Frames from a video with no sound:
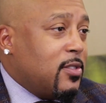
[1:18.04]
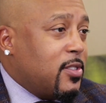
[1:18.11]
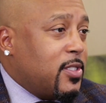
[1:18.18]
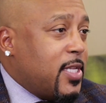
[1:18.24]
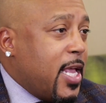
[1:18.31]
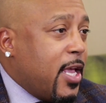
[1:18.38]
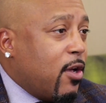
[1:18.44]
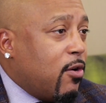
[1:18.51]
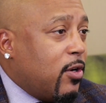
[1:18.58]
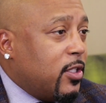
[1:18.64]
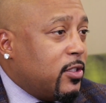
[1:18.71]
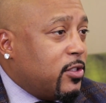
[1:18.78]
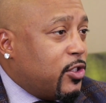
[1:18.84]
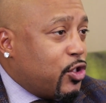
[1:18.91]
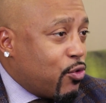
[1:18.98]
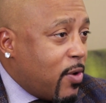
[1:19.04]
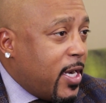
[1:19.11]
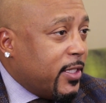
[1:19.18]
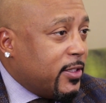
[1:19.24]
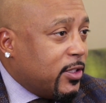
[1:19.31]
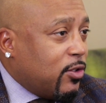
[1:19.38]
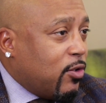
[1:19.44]
staying on
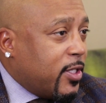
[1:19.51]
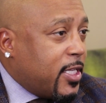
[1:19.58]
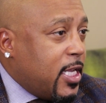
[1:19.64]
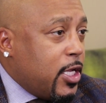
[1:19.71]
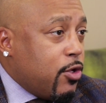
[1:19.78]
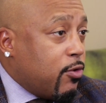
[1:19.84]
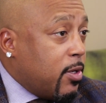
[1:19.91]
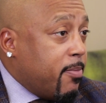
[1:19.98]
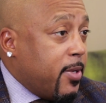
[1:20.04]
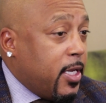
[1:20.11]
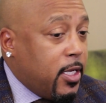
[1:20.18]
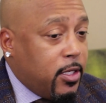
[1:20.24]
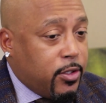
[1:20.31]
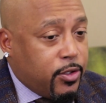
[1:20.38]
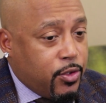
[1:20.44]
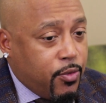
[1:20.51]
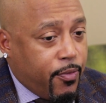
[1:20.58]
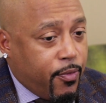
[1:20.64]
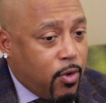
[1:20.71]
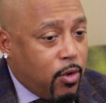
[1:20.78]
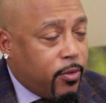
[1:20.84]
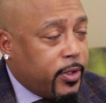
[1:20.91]
trend and on key. You can be too
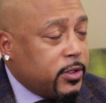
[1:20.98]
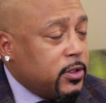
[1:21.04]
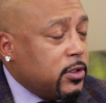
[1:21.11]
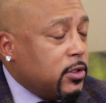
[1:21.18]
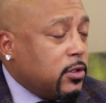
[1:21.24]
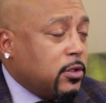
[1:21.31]
forward,